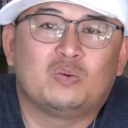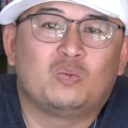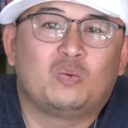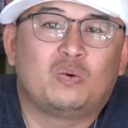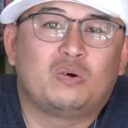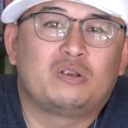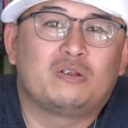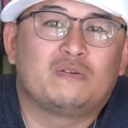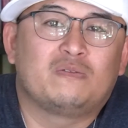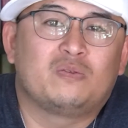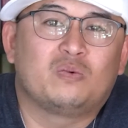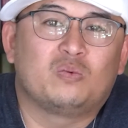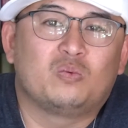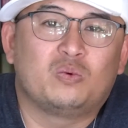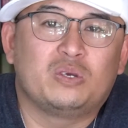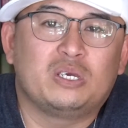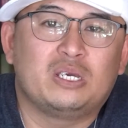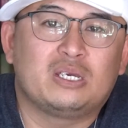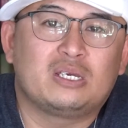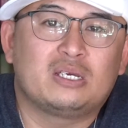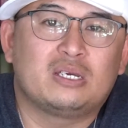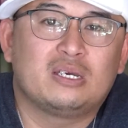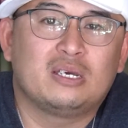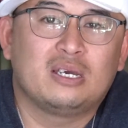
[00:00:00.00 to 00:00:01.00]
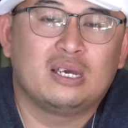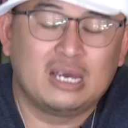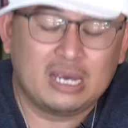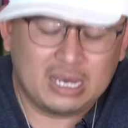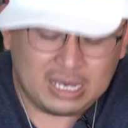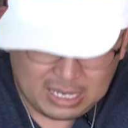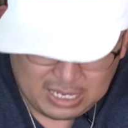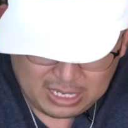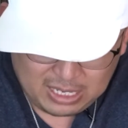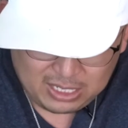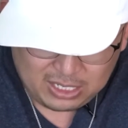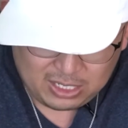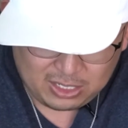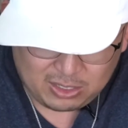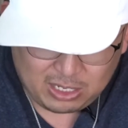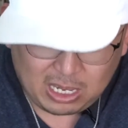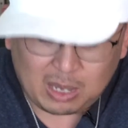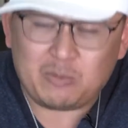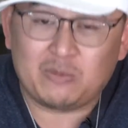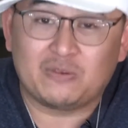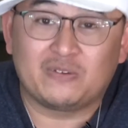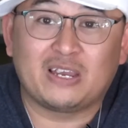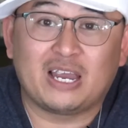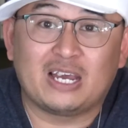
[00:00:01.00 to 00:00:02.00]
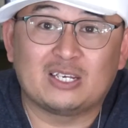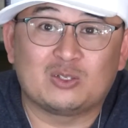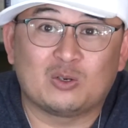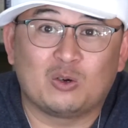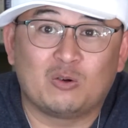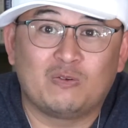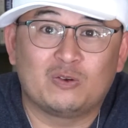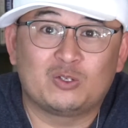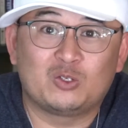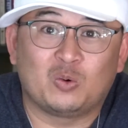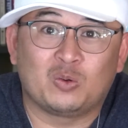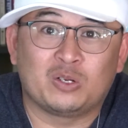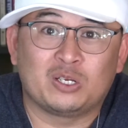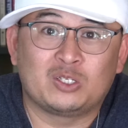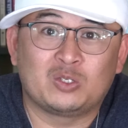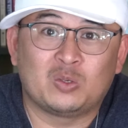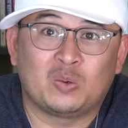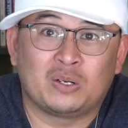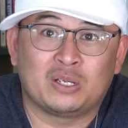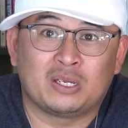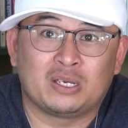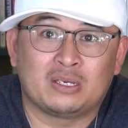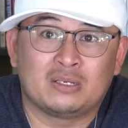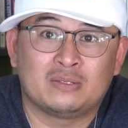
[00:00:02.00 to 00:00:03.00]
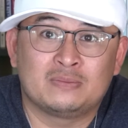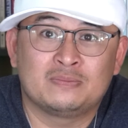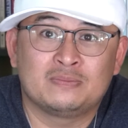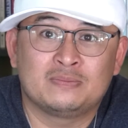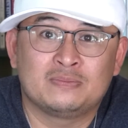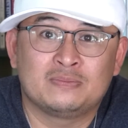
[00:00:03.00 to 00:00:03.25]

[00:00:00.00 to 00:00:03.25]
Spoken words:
word of the week. You know how many of you guys are over 2020?